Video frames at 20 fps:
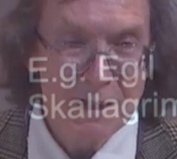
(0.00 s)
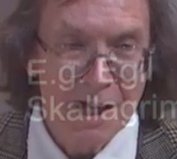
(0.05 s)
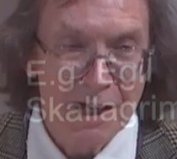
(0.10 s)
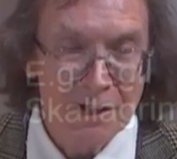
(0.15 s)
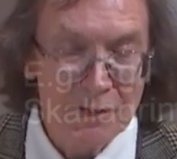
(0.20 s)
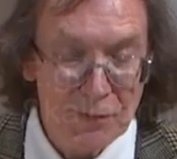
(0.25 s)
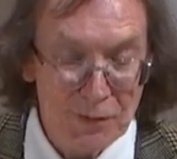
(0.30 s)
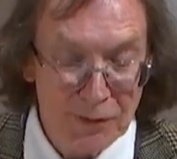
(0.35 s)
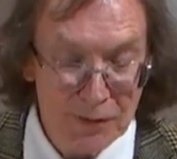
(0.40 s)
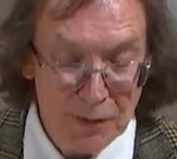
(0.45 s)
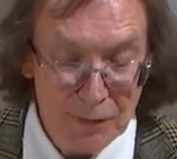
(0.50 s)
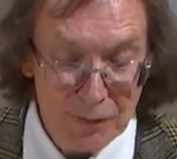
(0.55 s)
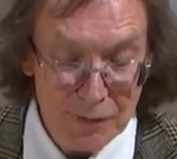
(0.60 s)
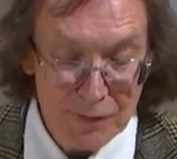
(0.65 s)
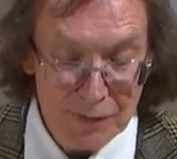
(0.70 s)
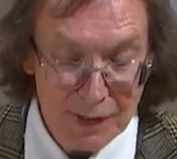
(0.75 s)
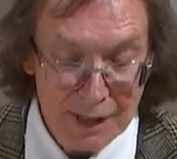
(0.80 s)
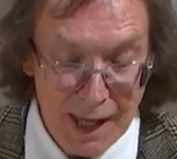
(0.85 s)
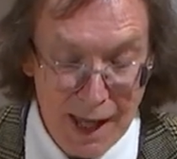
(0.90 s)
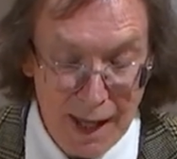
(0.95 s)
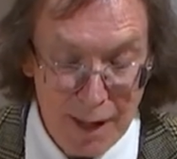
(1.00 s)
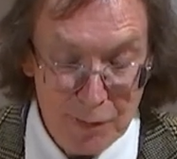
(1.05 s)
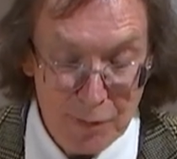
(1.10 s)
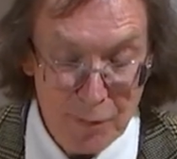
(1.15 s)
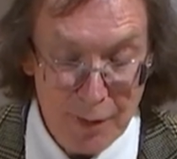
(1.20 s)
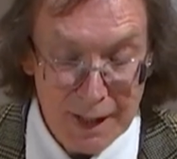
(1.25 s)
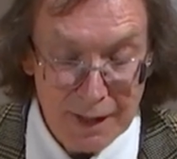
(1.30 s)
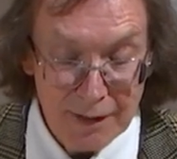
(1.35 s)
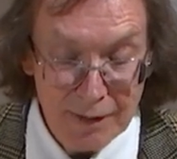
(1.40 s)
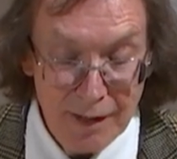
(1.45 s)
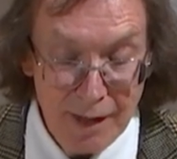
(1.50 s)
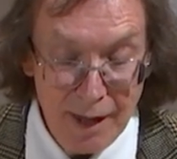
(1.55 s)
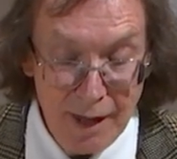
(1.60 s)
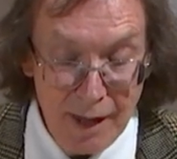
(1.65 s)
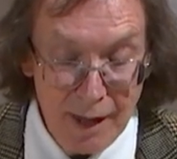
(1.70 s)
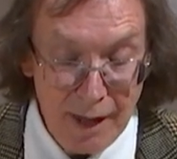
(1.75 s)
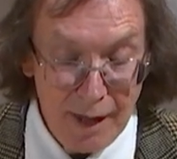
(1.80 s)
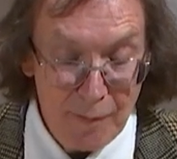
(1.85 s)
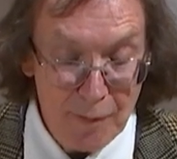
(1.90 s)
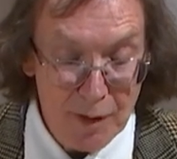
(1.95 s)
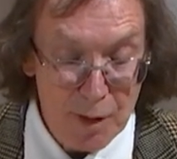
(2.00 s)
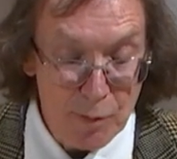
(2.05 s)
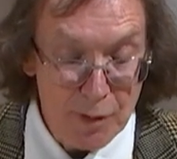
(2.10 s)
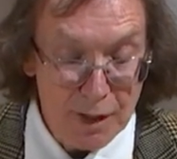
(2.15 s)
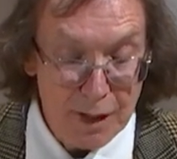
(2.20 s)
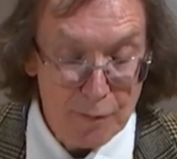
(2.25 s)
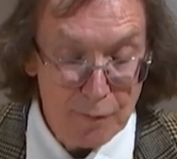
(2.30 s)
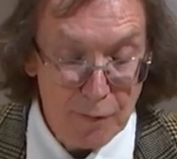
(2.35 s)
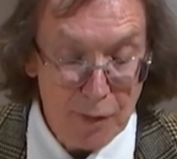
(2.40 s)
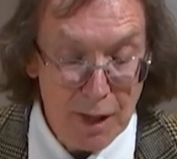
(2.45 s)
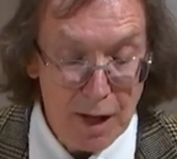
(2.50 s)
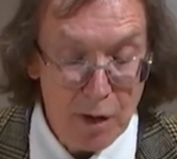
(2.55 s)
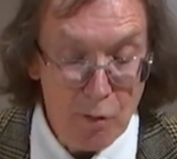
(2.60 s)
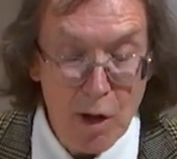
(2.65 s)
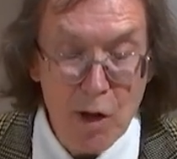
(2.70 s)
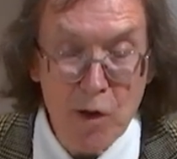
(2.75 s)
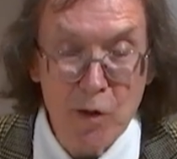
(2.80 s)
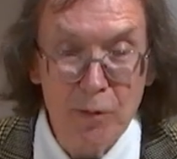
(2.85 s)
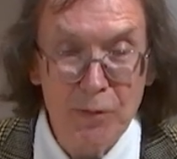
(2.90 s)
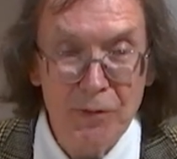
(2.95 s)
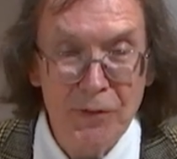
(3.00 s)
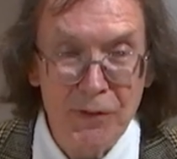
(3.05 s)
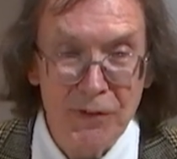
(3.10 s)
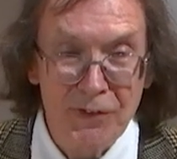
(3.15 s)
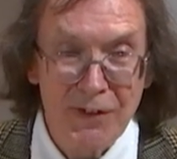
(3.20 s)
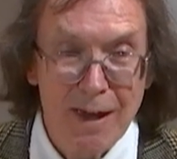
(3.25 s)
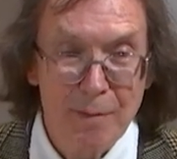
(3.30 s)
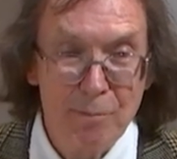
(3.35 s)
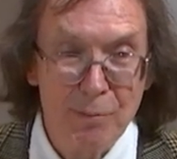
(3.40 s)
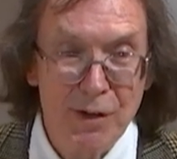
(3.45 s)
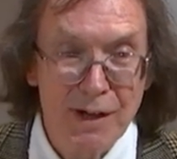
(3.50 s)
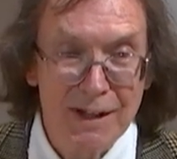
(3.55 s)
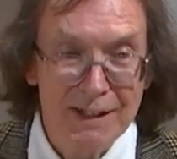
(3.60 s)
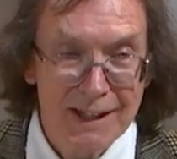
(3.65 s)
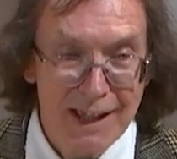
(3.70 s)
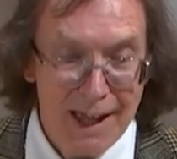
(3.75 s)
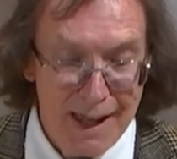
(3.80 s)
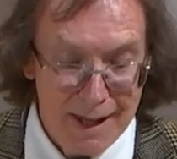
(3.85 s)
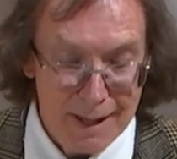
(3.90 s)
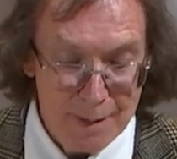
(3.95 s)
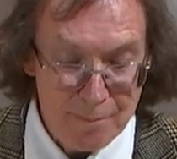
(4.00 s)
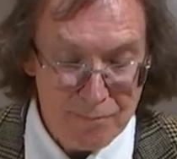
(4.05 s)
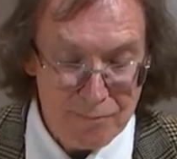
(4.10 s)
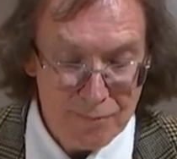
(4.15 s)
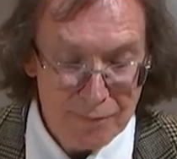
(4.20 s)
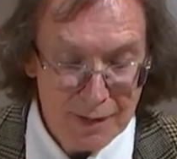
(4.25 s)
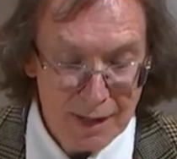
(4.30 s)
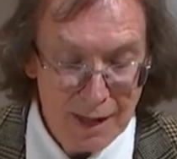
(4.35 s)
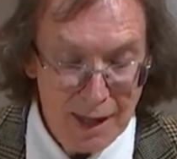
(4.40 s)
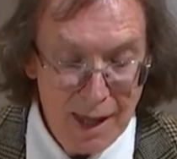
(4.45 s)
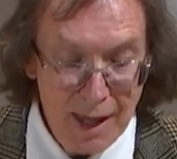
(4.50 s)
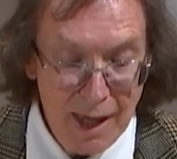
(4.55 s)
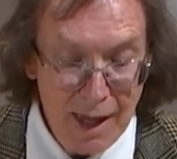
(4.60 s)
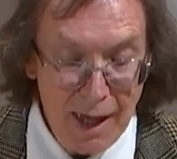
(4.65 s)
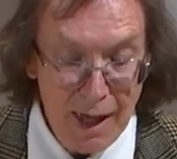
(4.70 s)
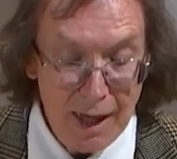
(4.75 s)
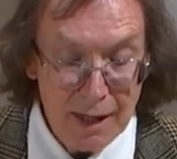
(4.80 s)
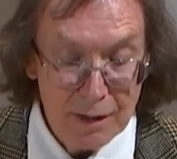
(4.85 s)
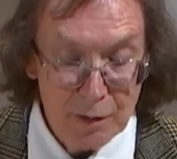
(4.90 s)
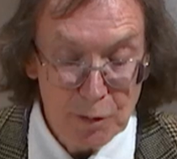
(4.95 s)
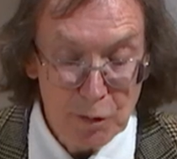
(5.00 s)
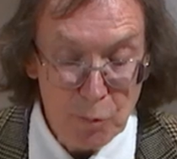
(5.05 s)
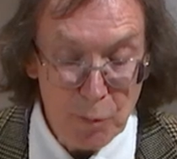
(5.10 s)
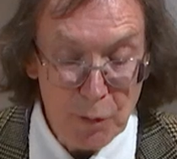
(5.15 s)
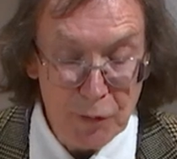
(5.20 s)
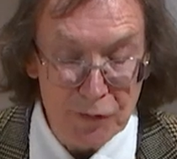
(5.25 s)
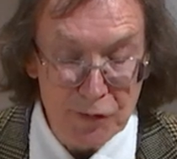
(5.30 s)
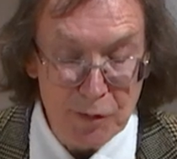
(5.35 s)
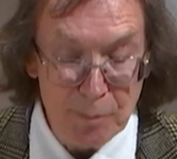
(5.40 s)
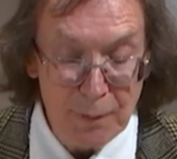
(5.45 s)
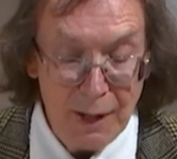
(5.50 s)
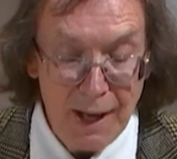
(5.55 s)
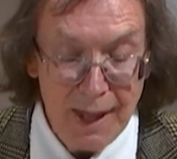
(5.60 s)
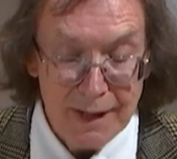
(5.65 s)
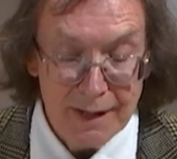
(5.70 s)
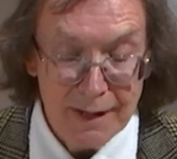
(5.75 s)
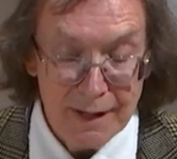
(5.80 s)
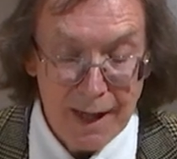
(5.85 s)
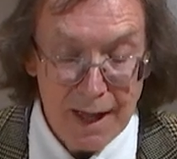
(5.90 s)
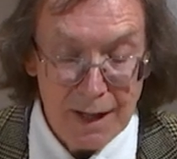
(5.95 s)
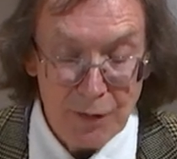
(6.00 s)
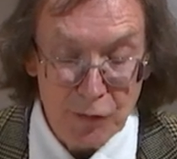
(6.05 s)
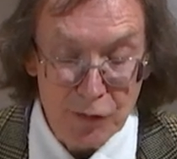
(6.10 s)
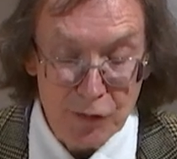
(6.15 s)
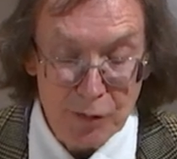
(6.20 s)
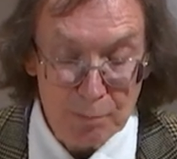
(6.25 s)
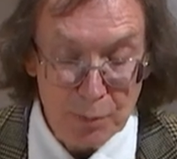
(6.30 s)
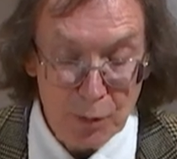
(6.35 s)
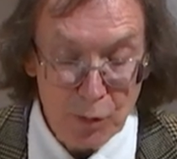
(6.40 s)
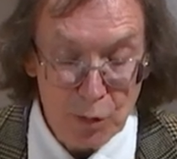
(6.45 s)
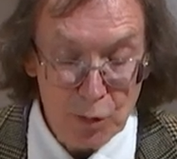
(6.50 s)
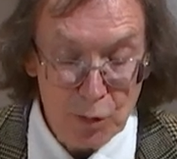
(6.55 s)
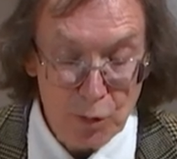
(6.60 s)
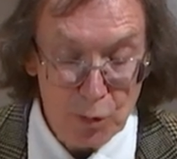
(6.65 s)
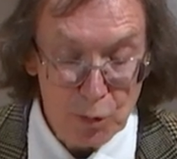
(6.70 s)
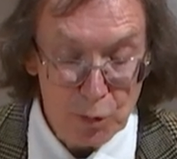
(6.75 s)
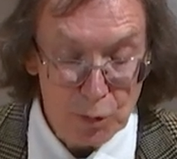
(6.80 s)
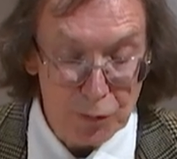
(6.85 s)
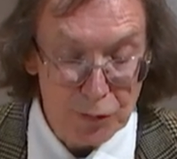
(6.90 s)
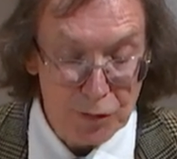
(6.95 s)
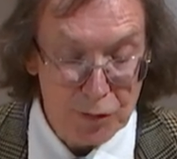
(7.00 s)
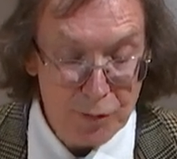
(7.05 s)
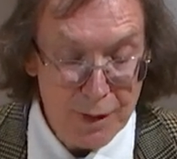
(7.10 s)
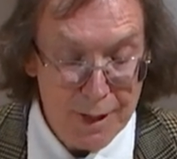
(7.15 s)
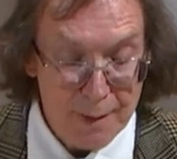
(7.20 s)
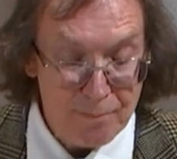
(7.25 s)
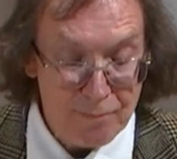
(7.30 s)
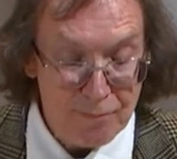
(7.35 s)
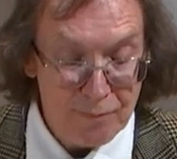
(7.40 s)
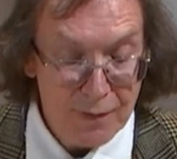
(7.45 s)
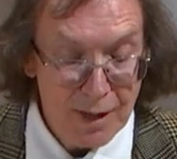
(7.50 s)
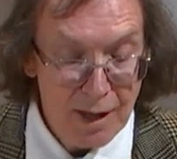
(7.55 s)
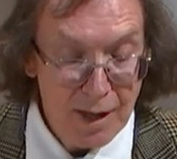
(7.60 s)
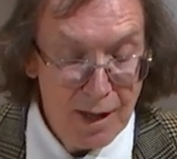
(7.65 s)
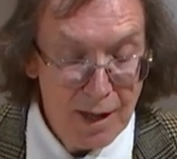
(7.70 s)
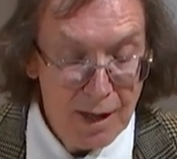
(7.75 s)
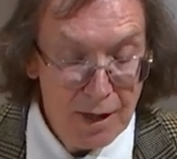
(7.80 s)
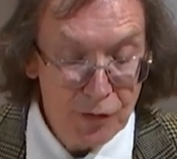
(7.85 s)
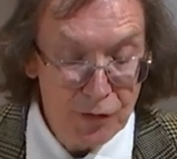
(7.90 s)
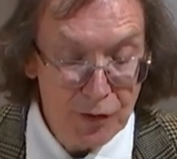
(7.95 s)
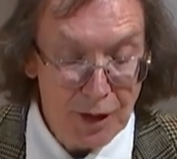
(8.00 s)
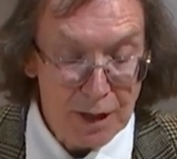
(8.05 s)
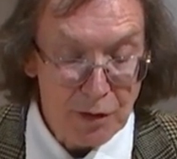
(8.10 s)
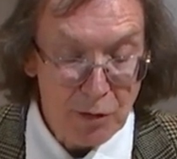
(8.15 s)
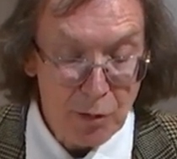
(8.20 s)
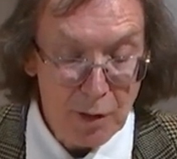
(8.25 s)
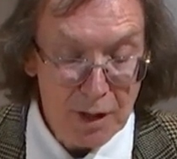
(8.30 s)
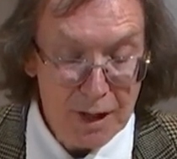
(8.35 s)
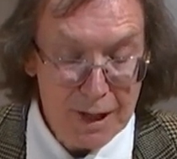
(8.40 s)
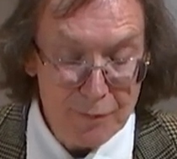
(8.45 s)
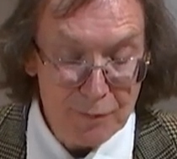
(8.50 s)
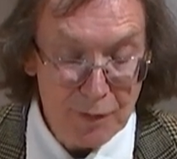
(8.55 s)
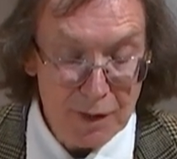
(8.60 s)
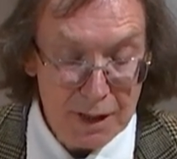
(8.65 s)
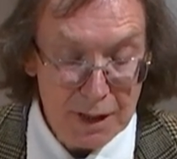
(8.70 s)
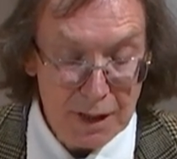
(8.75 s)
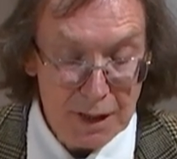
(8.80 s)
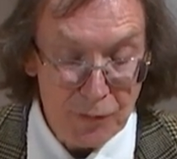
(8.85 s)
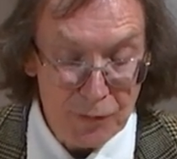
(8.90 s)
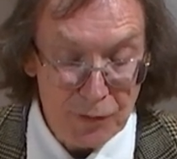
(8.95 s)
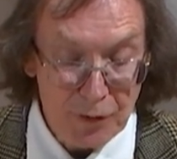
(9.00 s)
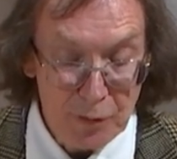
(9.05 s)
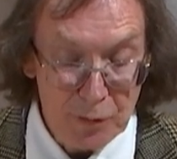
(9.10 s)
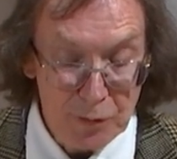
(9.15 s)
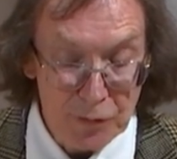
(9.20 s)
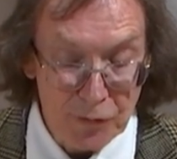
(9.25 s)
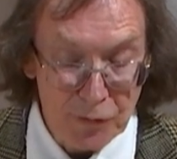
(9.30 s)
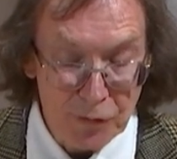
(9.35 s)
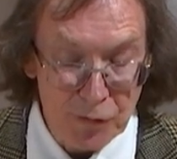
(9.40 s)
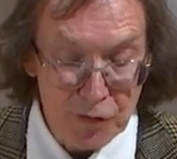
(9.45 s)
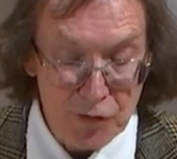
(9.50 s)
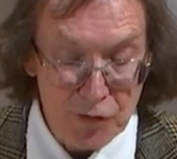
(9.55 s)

youngsters at the gathering, and they were given their own separate game. Egil was to play against a boar called Grim, ten or eleven years old and